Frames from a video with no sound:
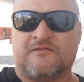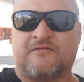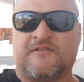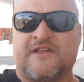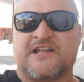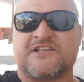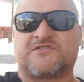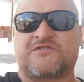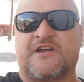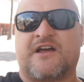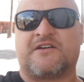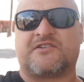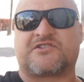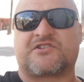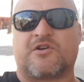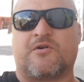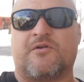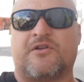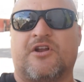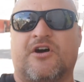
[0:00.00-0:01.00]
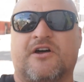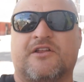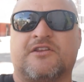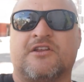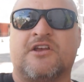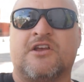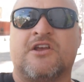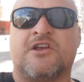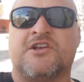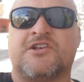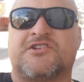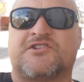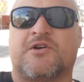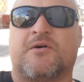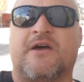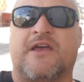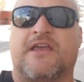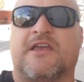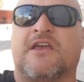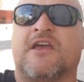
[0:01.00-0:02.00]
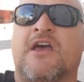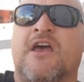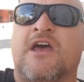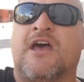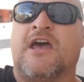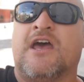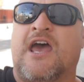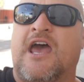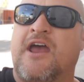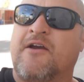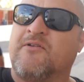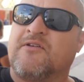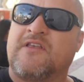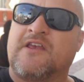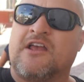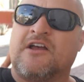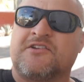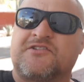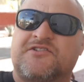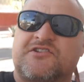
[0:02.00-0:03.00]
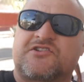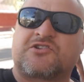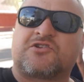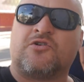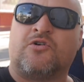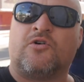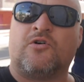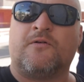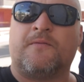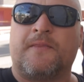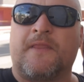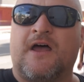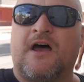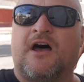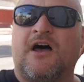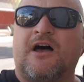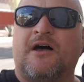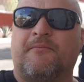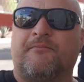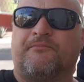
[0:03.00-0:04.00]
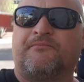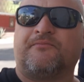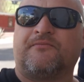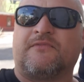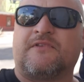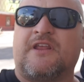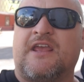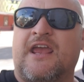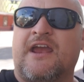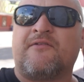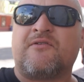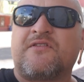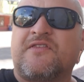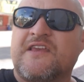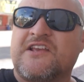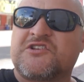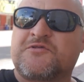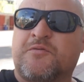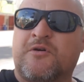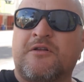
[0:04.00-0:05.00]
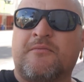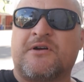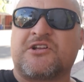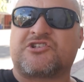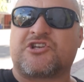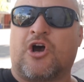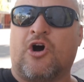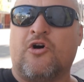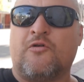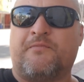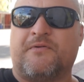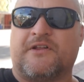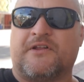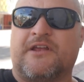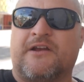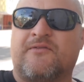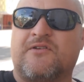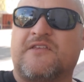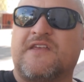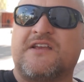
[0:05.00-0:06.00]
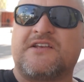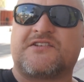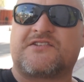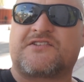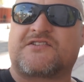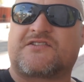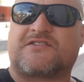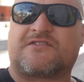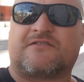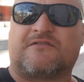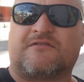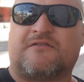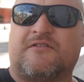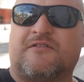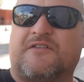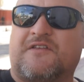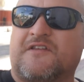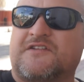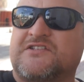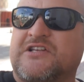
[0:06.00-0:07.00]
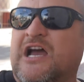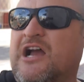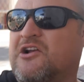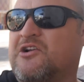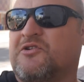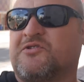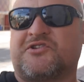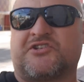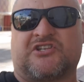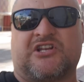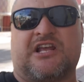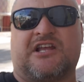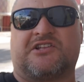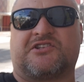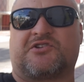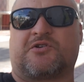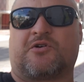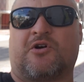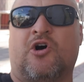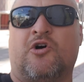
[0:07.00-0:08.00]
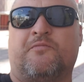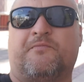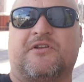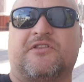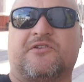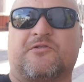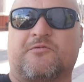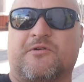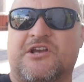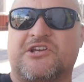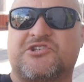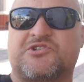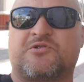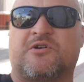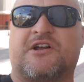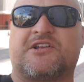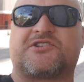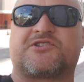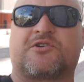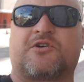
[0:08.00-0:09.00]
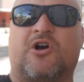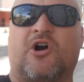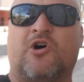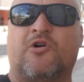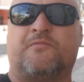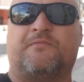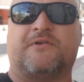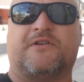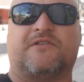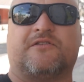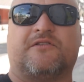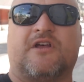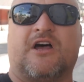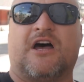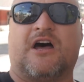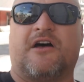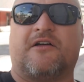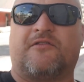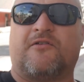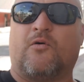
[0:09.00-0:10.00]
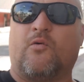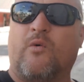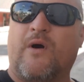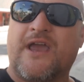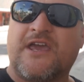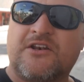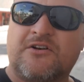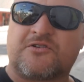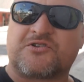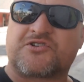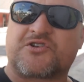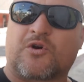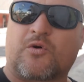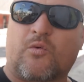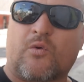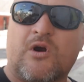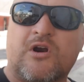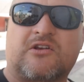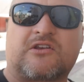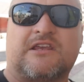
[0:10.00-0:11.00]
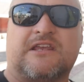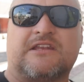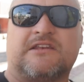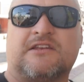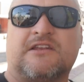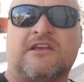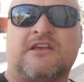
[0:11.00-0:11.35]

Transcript: that's how it's going on. So hey, everything else is cool. Everything's pretty much open. Everything's, the taco stands are open, the restaurants are open, the waiters are working.